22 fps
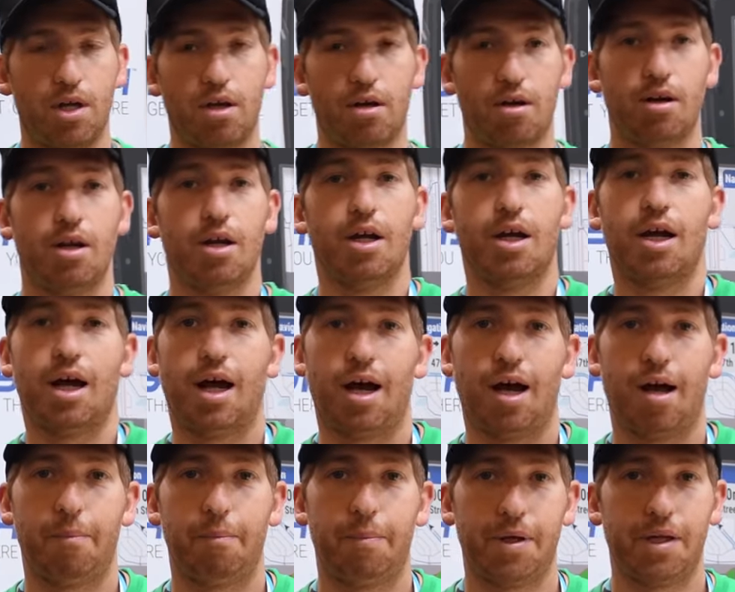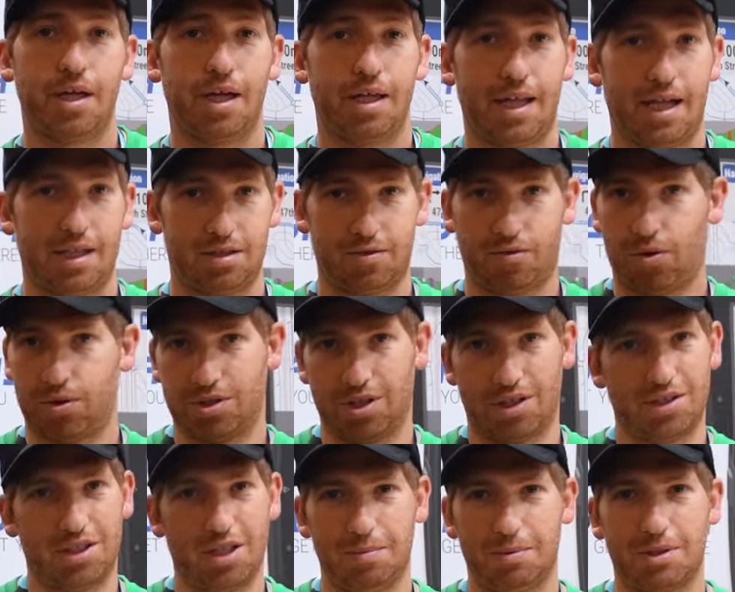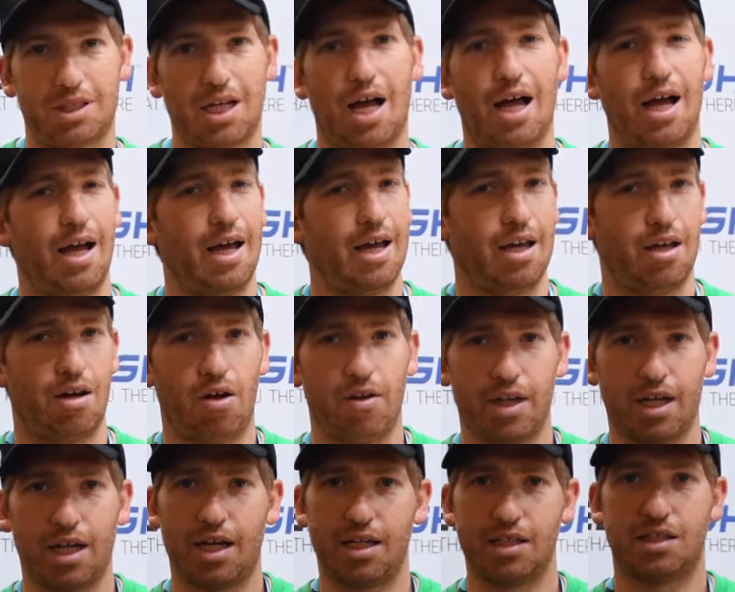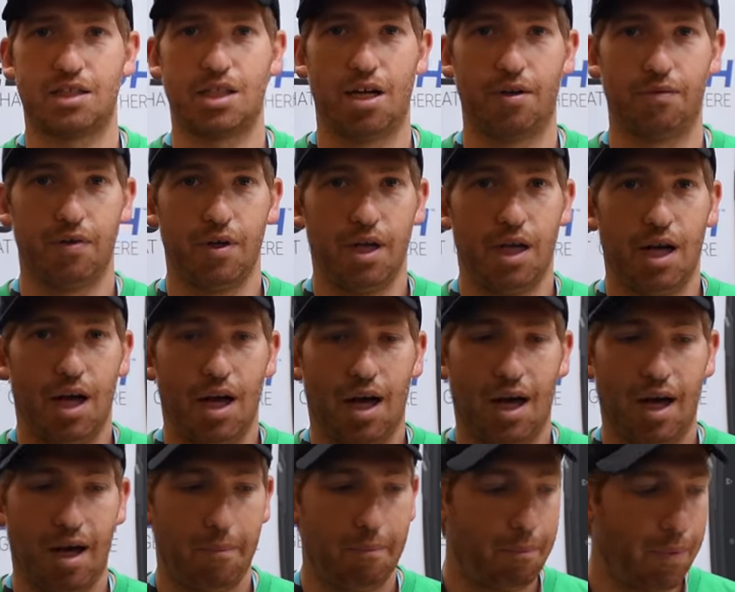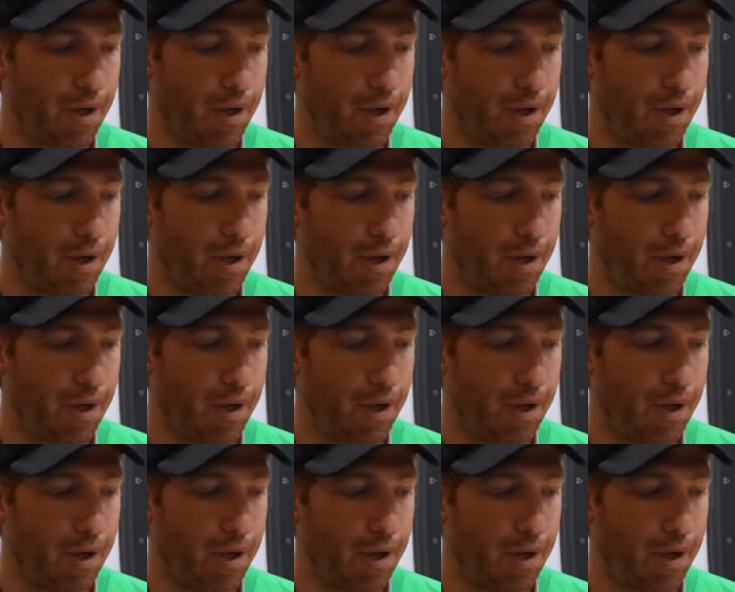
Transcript: here, uh, but and that's of course on Team Sky and all that kind of stuff. Uh,